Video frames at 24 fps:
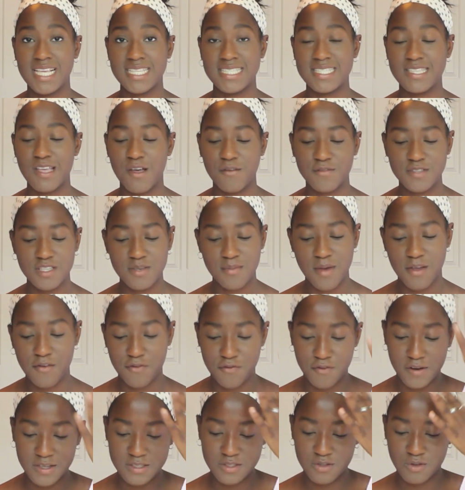itself to my
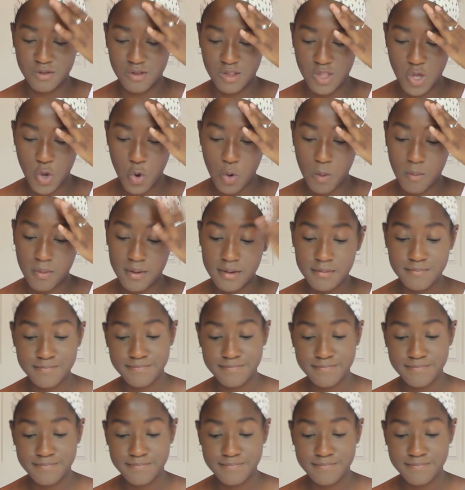frontal lobe.